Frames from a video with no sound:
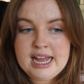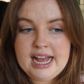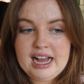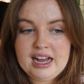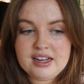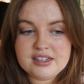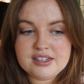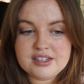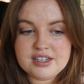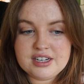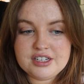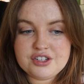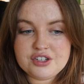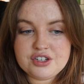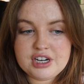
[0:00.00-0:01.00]
and
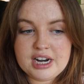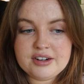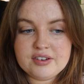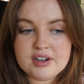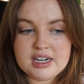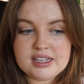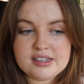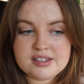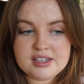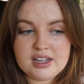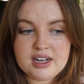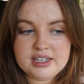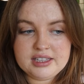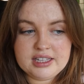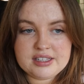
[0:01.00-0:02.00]
it's generally a
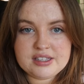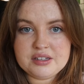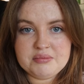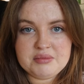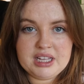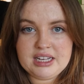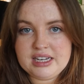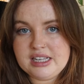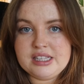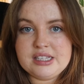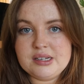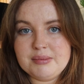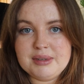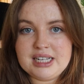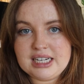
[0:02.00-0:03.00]
sign that something
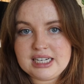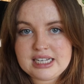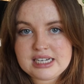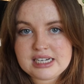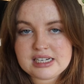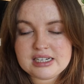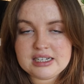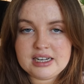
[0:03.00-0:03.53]
needs to be cleaned.